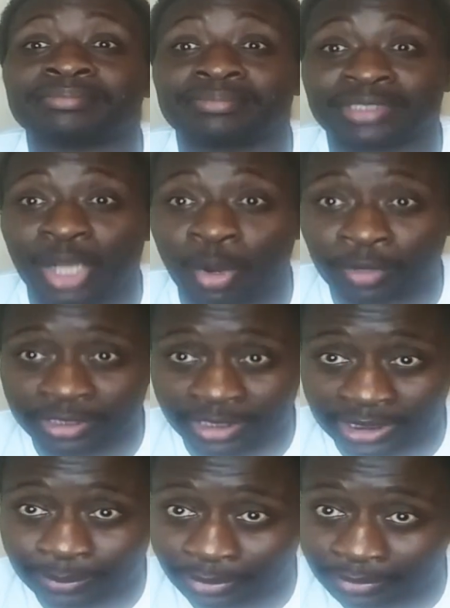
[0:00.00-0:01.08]
talking to
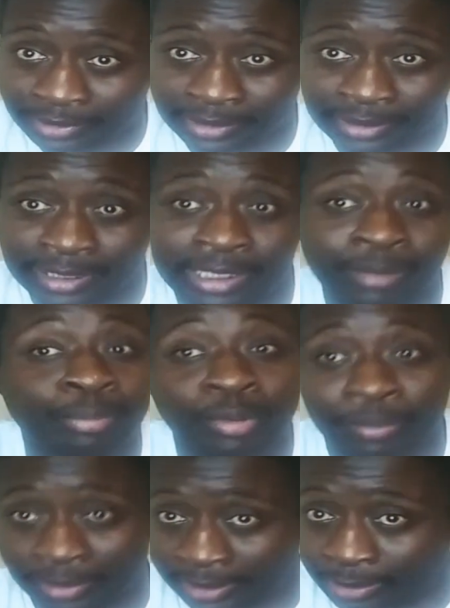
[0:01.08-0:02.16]
this person
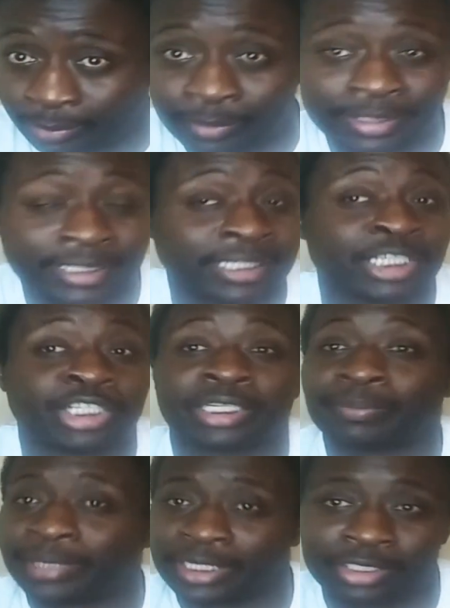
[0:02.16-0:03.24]
inappropriately. We were sending each other
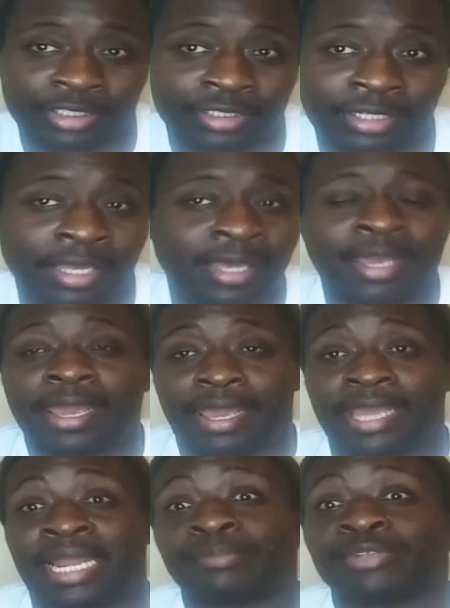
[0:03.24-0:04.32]
pictures.
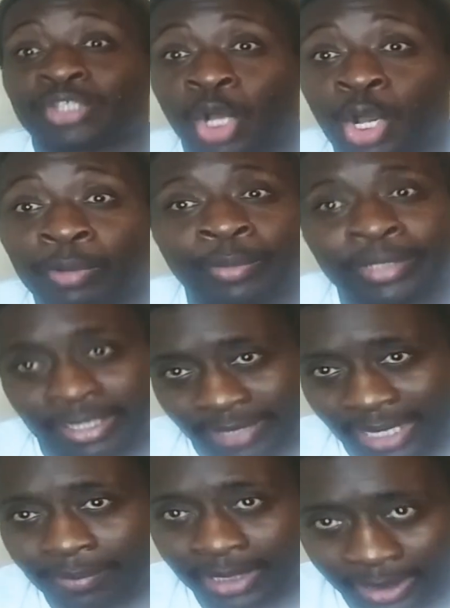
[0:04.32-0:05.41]
And I'm sorry, it would never
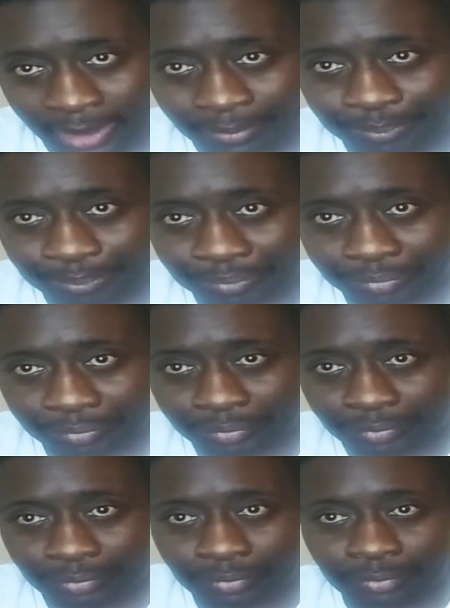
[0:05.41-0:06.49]
happen again.
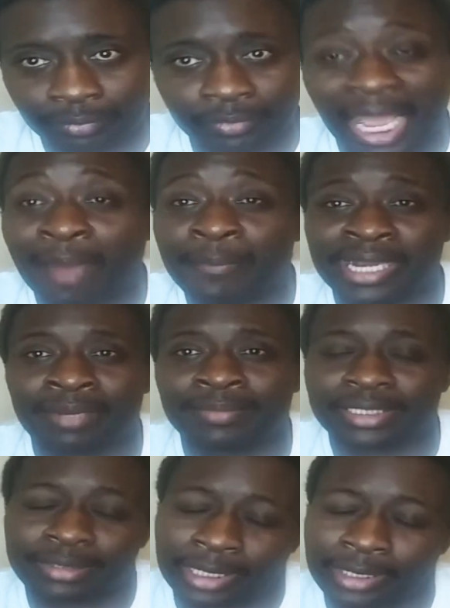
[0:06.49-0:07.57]
I made a
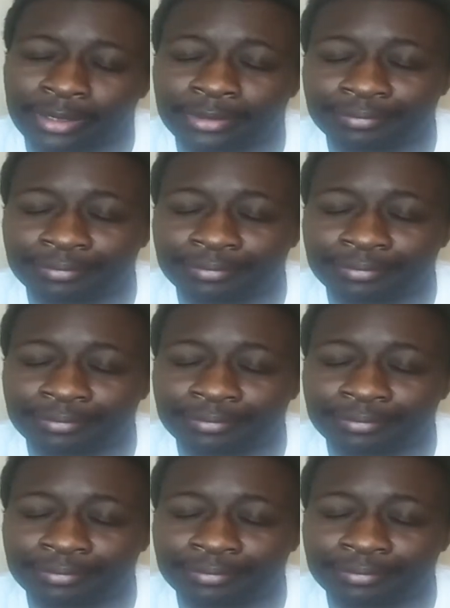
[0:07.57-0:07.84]
mistake.